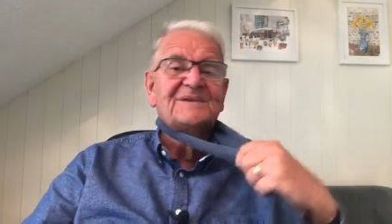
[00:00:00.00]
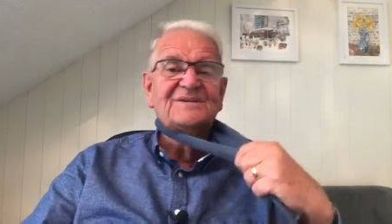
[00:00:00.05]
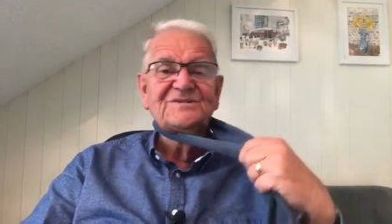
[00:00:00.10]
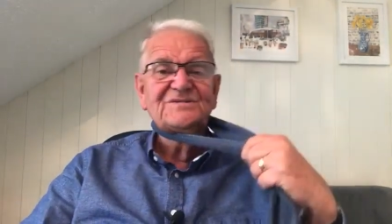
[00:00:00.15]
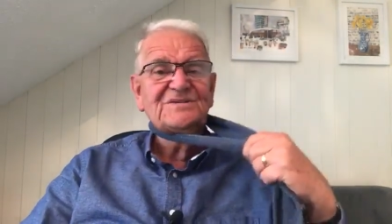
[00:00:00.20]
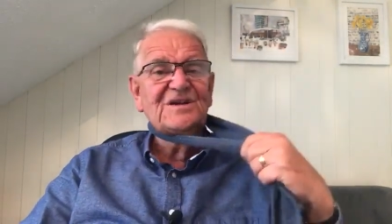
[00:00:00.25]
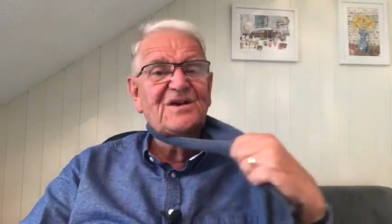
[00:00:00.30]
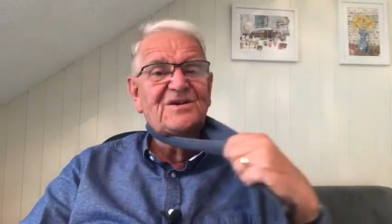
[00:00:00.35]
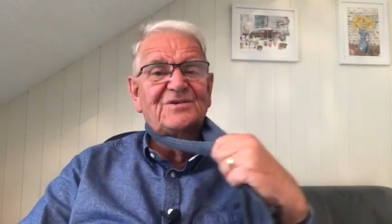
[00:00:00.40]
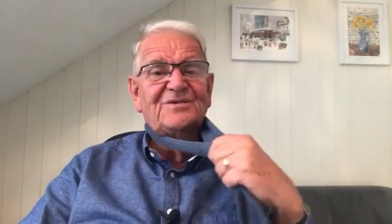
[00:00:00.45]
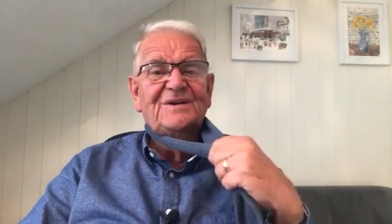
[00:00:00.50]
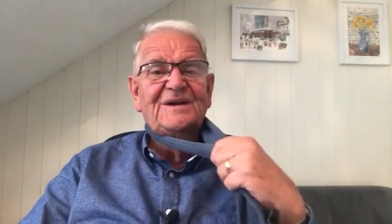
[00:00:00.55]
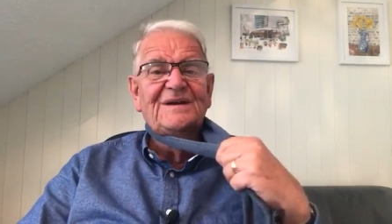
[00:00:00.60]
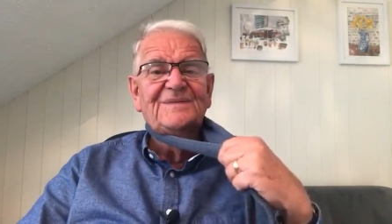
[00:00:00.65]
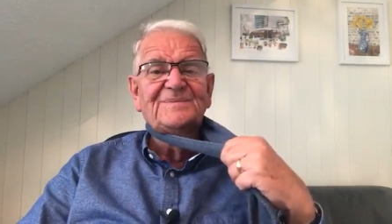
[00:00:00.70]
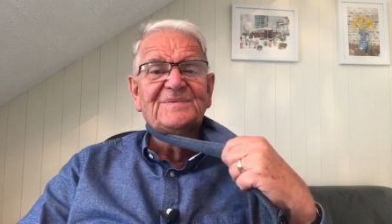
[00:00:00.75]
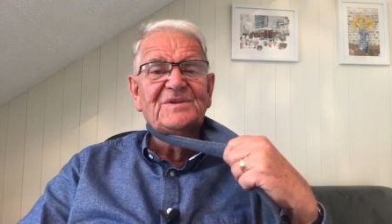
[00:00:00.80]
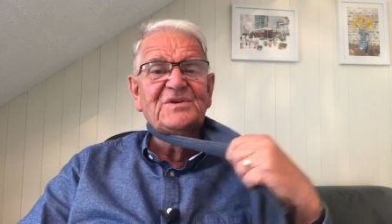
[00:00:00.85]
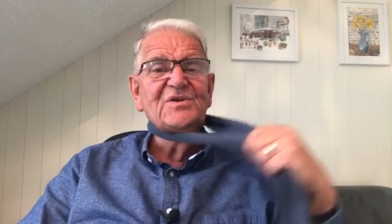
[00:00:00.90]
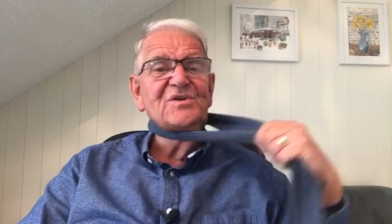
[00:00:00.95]
So
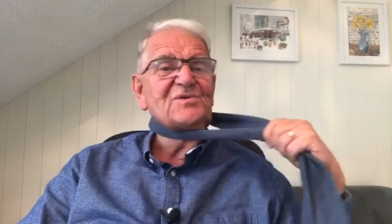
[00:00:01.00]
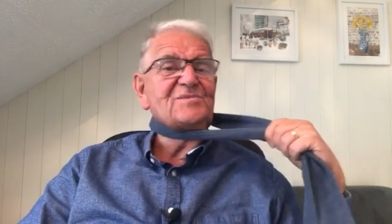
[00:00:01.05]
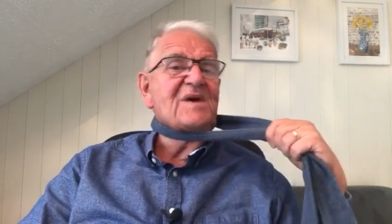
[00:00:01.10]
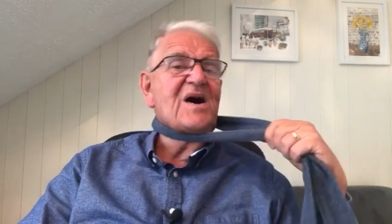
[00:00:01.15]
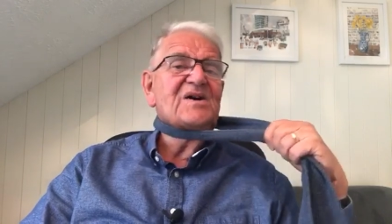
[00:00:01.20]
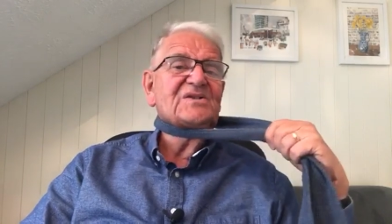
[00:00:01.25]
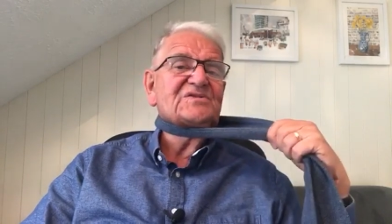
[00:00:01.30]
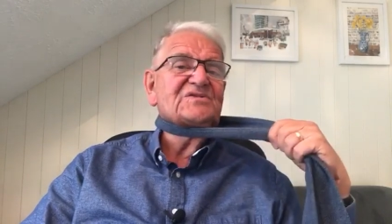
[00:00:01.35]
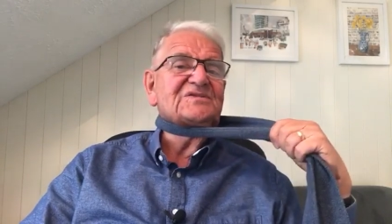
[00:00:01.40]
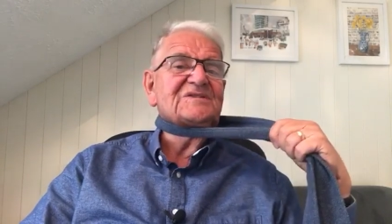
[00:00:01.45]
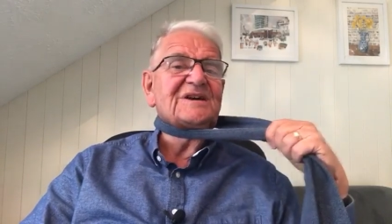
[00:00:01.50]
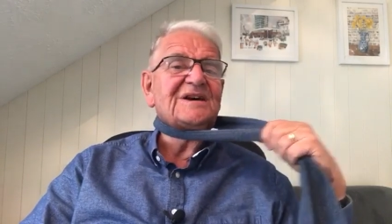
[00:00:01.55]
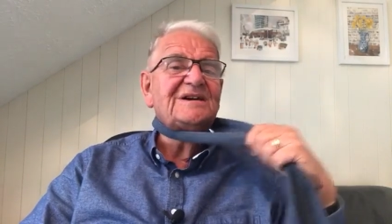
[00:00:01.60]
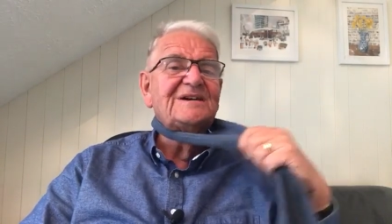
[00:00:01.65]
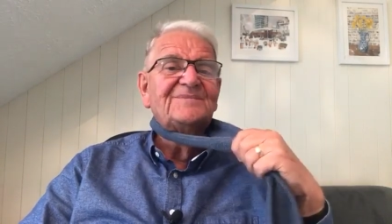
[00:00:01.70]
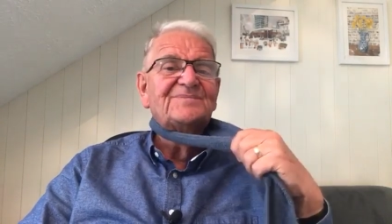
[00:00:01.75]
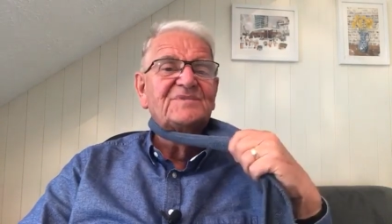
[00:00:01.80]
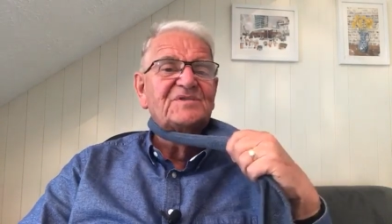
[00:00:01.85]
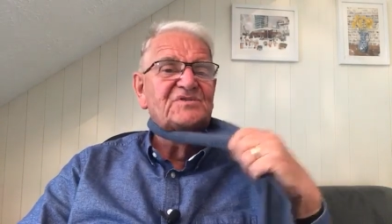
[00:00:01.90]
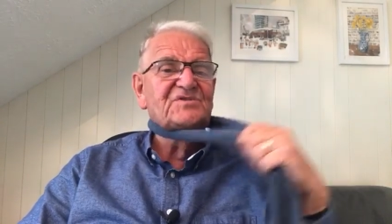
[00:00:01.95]
your
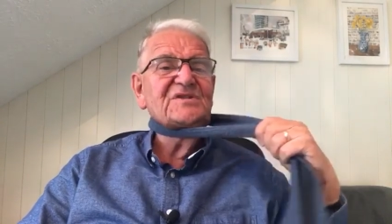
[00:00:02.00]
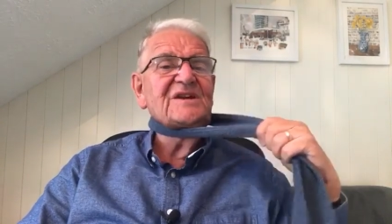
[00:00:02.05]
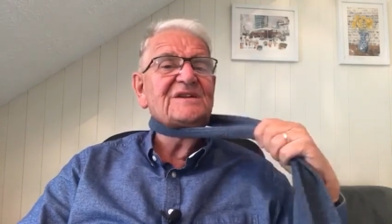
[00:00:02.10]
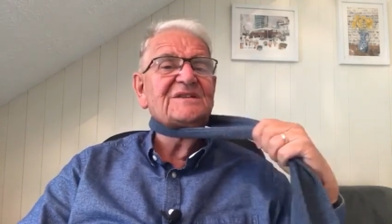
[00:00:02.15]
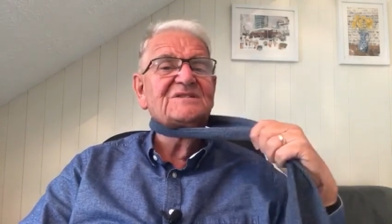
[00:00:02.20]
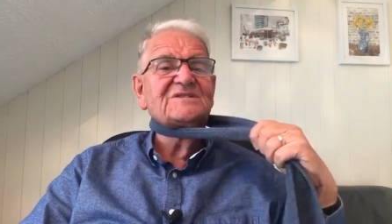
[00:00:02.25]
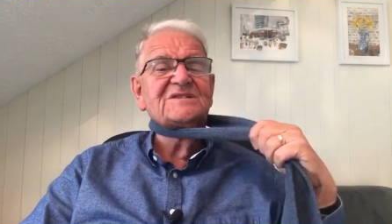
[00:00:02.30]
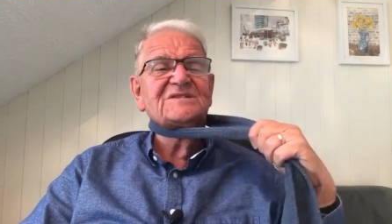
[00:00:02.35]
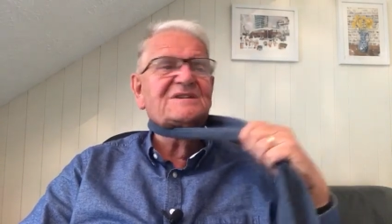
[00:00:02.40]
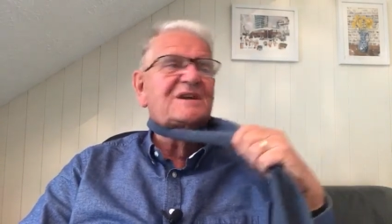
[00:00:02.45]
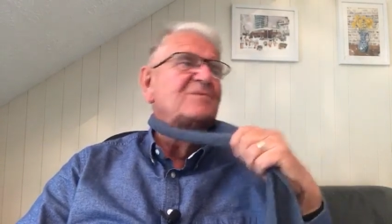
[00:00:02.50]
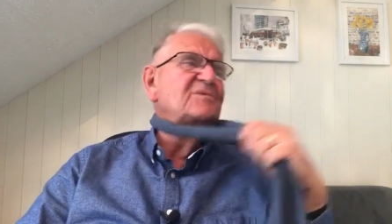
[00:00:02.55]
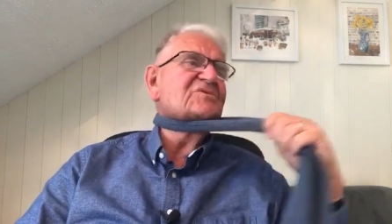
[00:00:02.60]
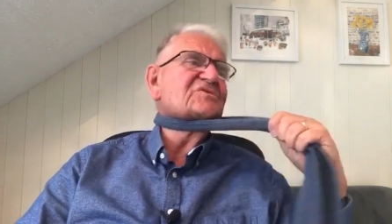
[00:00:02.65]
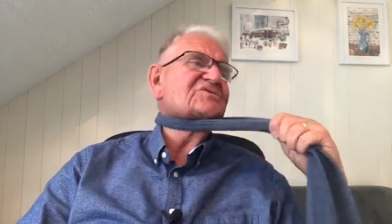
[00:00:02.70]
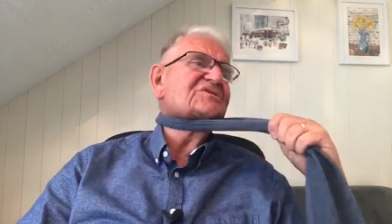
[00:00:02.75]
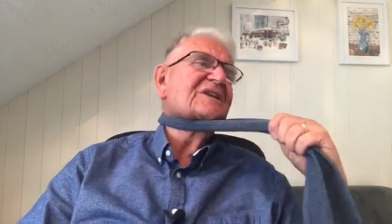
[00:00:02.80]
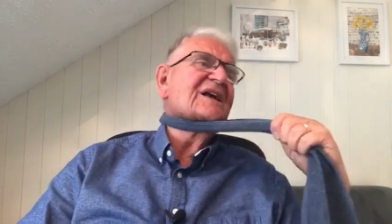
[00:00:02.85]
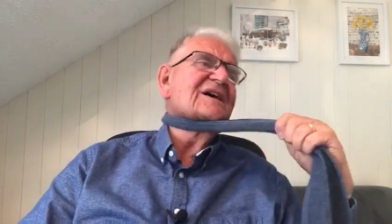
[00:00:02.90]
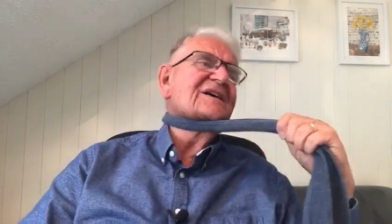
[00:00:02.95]
master, sin, says, come
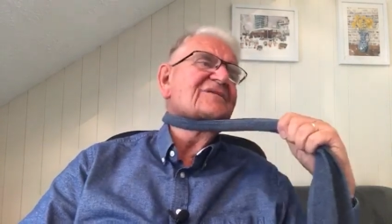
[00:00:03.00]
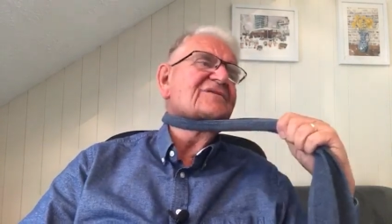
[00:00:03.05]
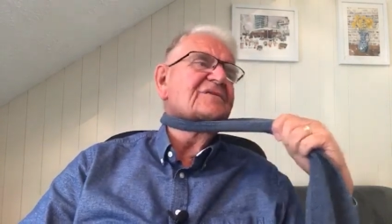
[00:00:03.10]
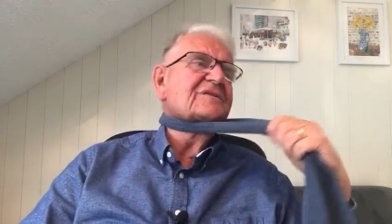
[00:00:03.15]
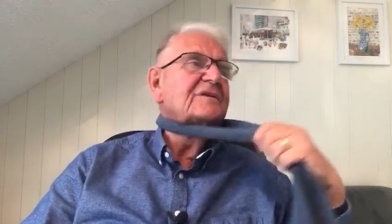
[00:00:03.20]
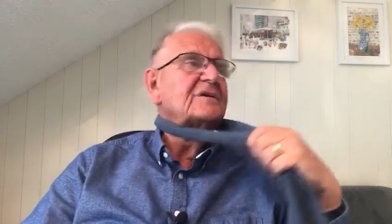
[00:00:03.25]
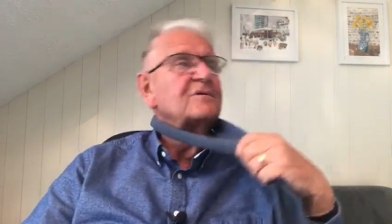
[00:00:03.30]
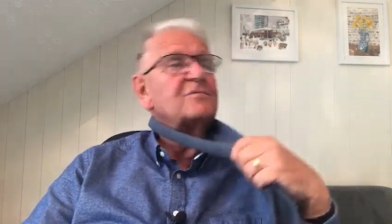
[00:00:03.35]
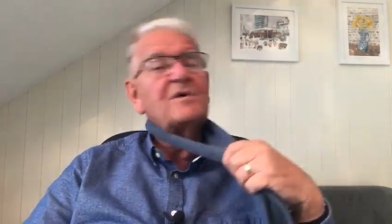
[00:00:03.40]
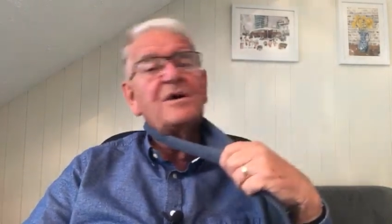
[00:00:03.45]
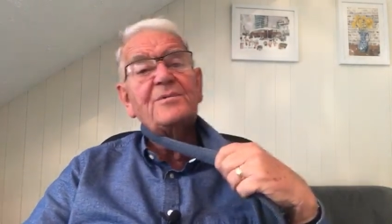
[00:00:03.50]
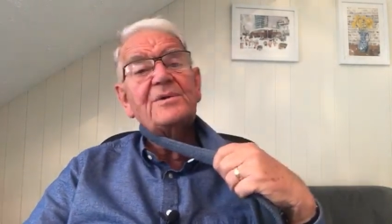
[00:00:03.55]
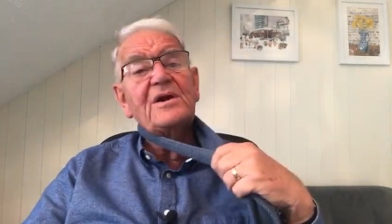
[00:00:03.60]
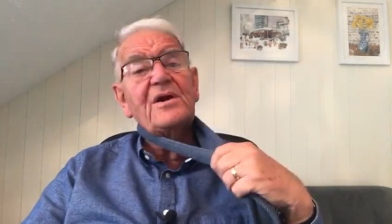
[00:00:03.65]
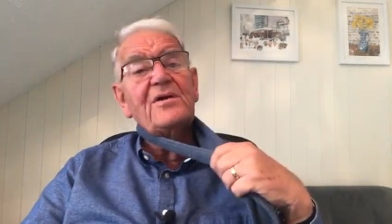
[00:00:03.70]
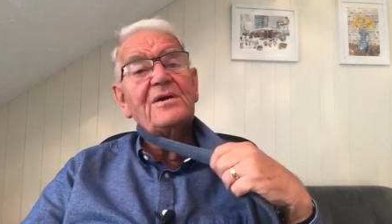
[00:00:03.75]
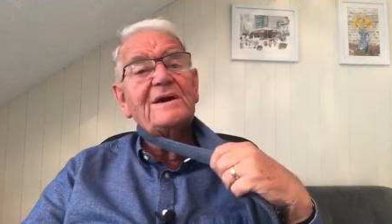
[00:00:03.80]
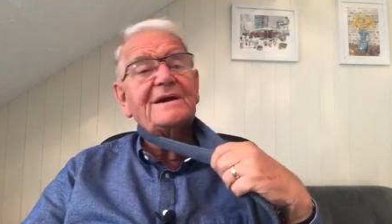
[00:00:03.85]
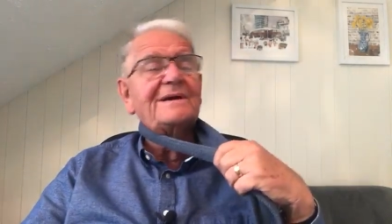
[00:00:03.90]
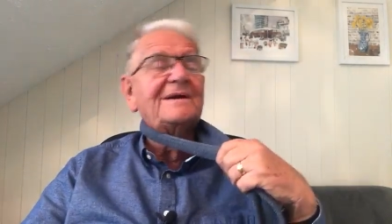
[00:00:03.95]
on, slave, where are we
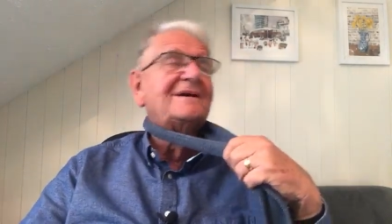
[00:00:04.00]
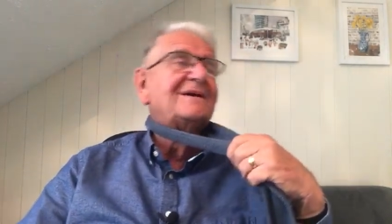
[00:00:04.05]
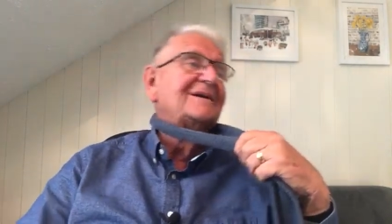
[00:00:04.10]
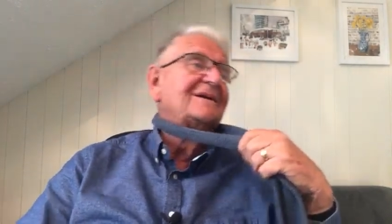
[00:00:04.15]
going?